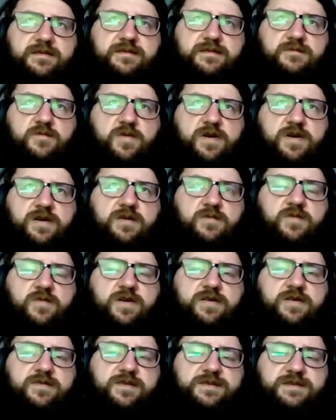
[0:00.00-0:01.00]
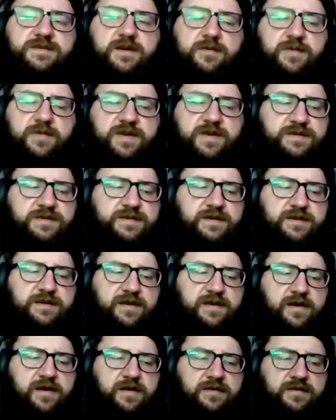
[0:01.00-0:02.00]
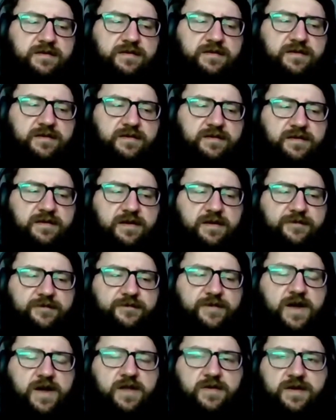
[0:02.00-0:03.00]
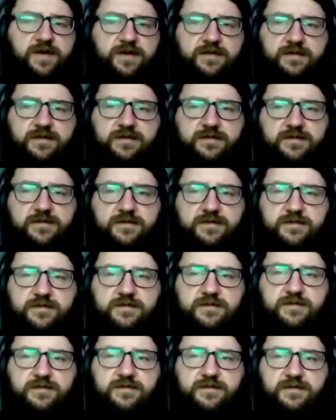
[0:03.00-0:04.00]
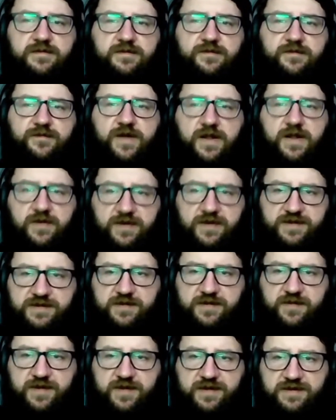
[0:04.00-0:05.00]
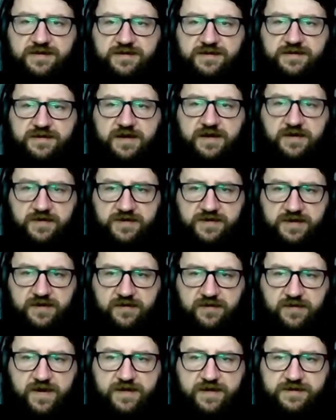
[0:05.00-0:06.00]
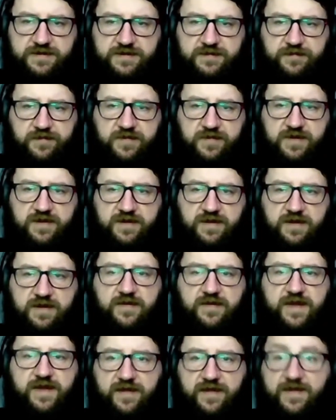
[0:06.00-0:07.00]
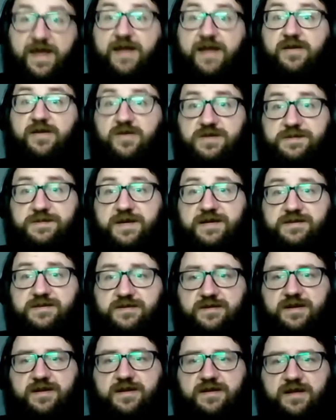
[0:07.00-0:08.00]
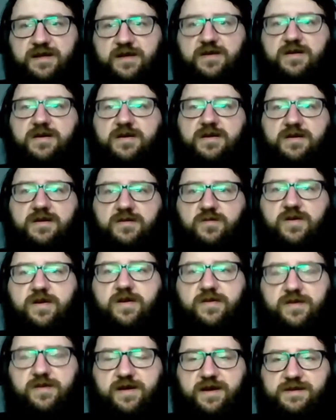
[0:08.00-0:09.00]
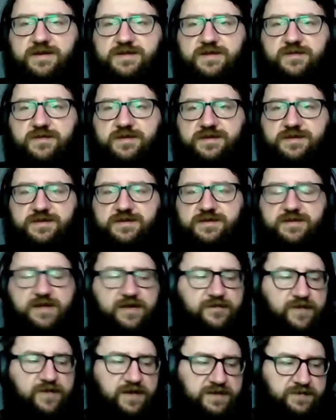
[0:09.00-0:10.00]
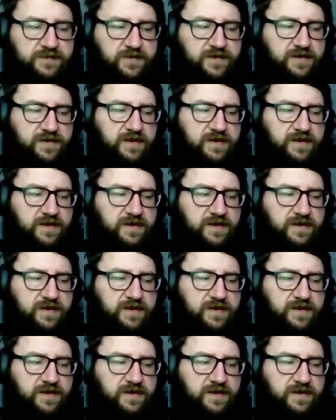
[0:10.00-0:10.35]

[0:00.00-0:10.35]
where do these companies sit on following some of these terroristic threats? That goes back to, again, like, what are the consequences? So, like Facebook,